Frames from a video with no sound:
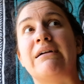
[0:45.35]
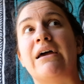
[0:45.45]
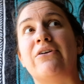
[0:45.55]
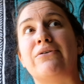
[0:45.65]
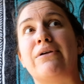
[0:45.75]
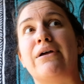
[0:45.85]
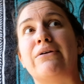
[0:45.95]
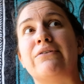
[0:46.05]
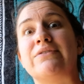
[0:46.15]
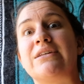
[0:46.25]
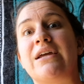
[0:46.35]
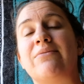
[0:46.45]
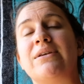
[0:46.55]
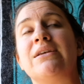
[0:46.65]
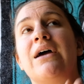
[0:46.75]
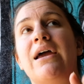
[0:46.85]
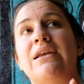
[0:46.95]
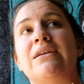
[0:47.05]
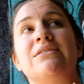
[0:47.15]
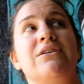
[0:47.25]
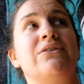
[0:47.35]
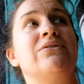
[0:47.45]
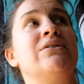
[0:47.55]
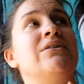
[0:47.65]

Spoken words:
I don't know if it's going to happen. I need to go